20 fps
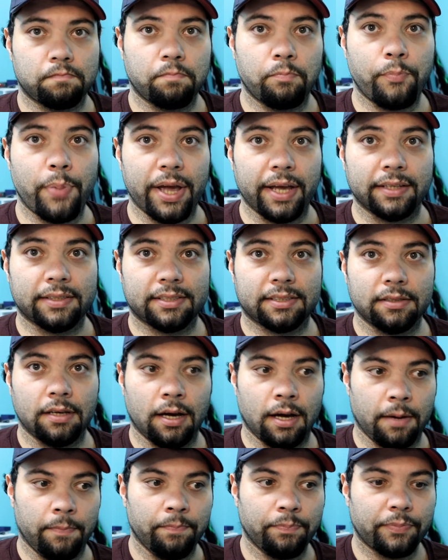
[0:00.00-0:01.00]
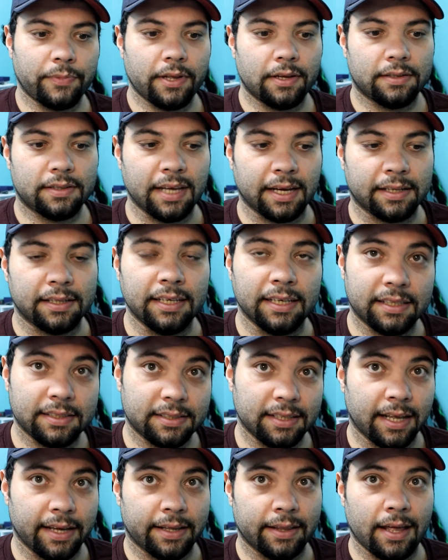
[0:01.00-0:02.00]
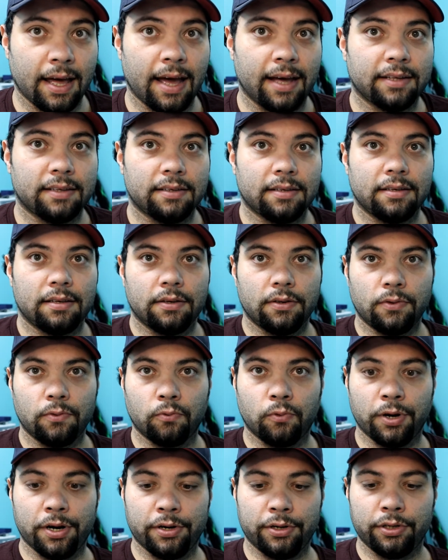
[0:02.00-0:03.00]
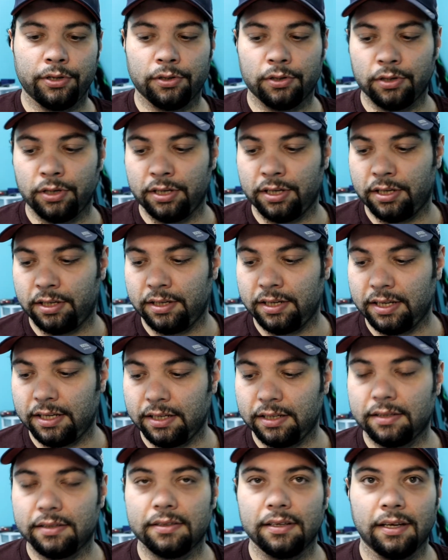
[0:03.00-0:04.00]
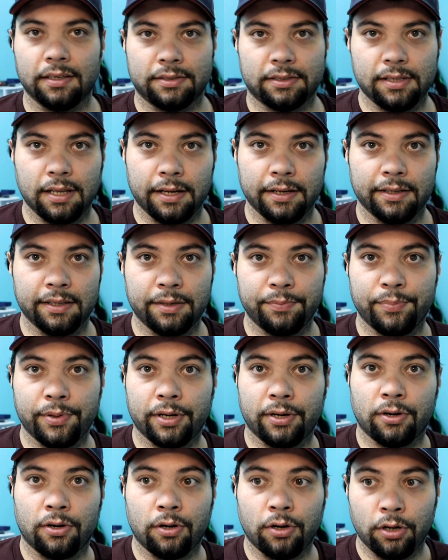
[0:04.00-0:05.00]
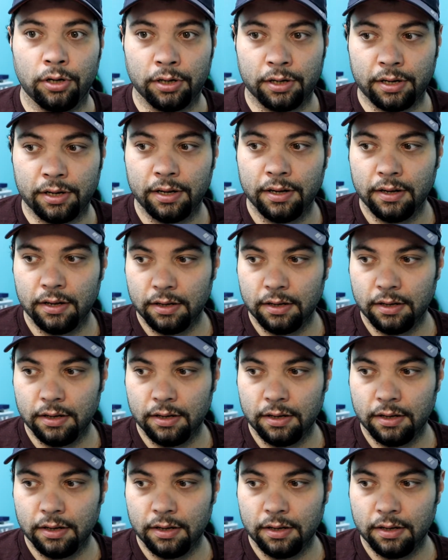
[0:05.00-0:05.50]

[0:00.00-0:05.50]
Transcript: baits, techniques like that, where you're gonna need a slightly bigger hook,